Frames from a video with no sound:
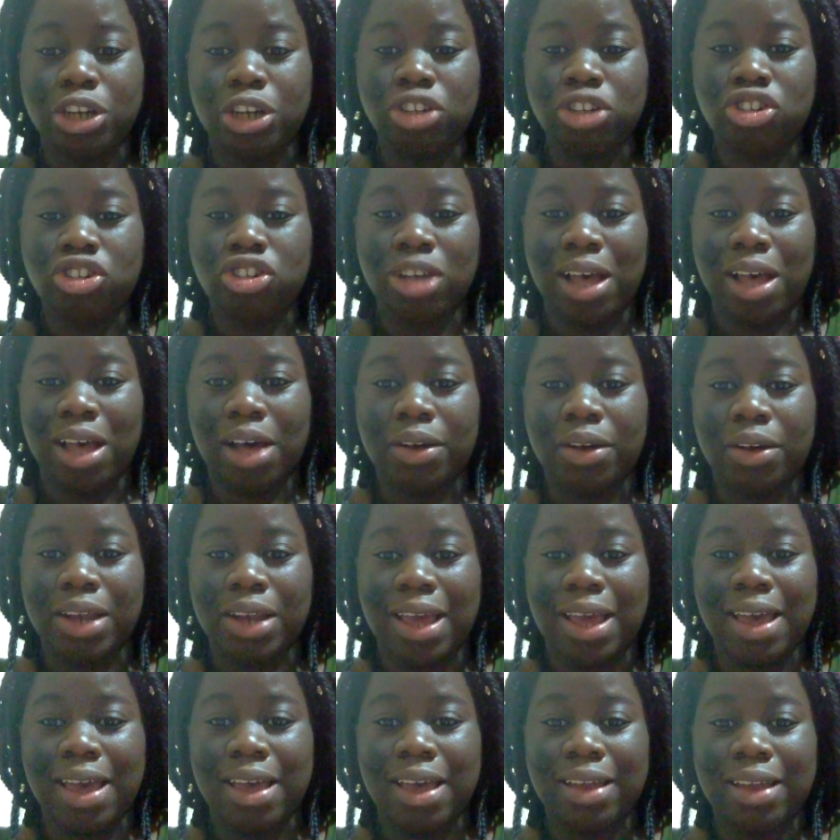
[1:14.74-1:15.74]
child
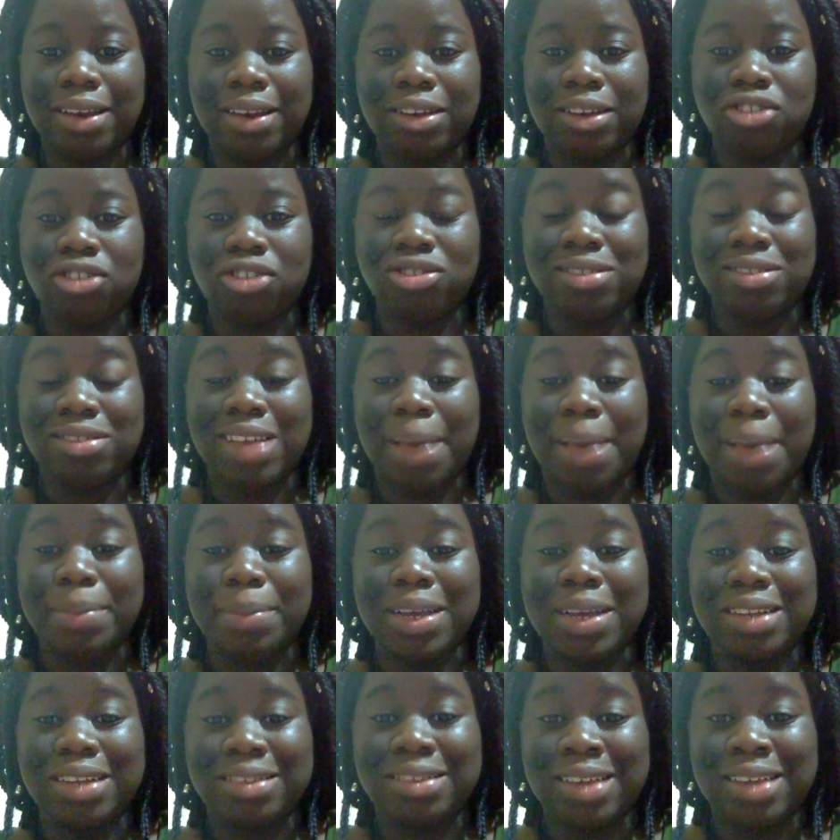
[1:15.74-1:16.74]
and she's not
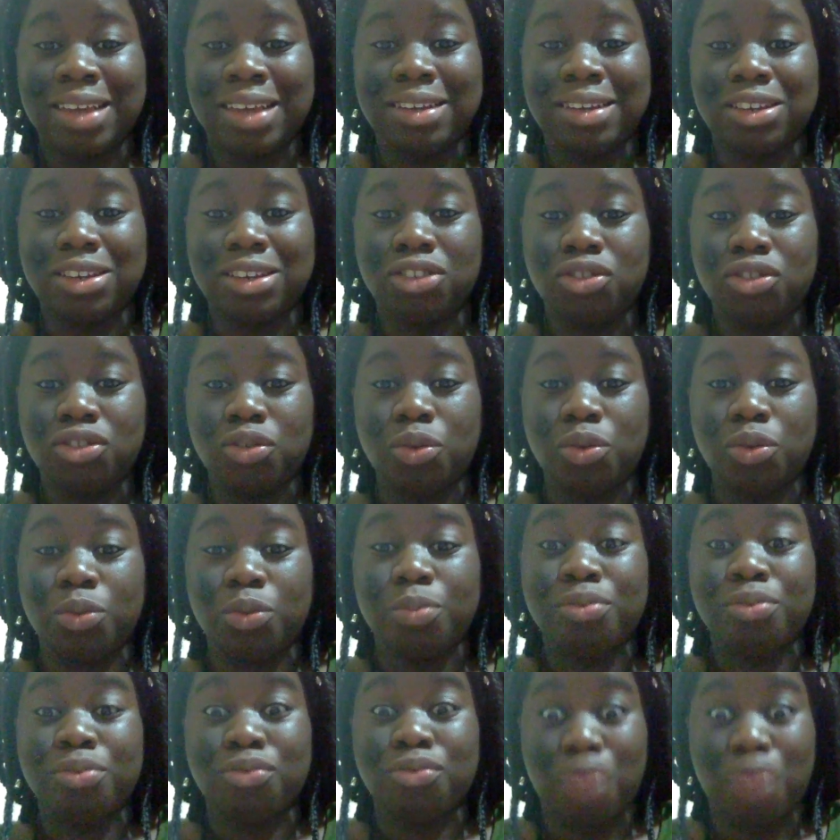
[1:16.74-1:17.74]
being tended to
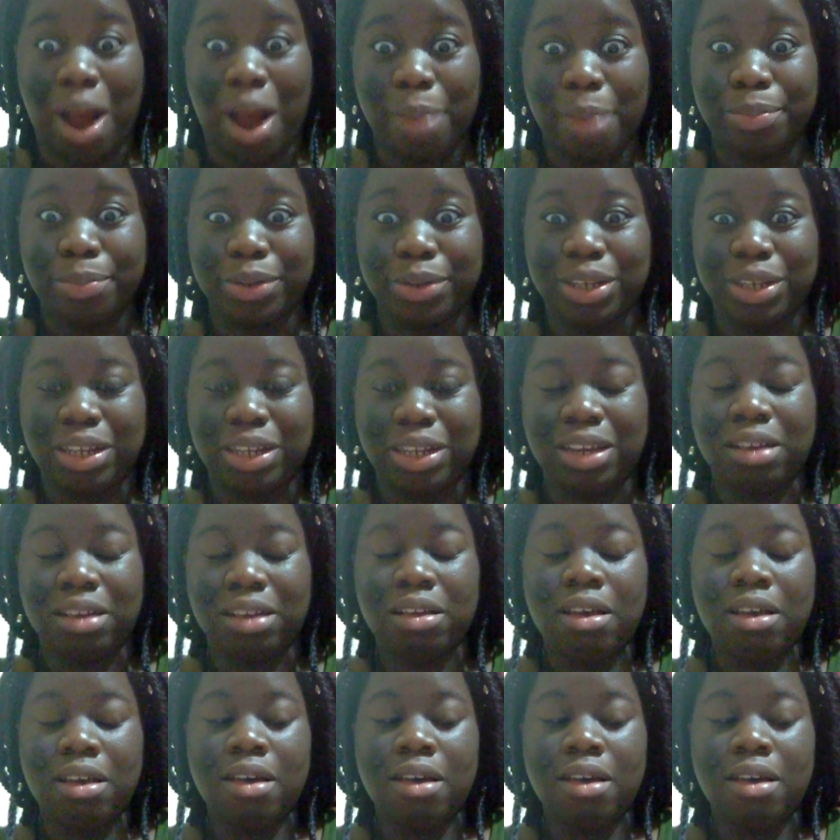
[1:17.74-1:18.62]
properly.